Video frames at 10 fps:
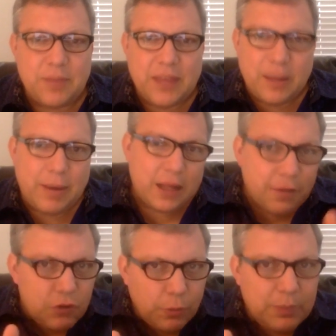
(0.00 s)
Think about it.
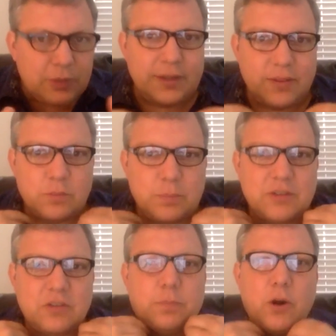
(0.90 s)
If you're building this
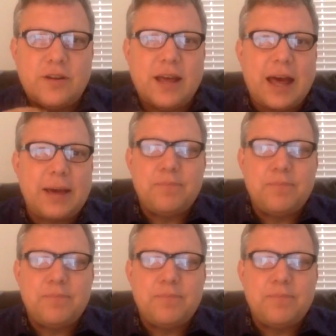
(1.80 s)
business part-time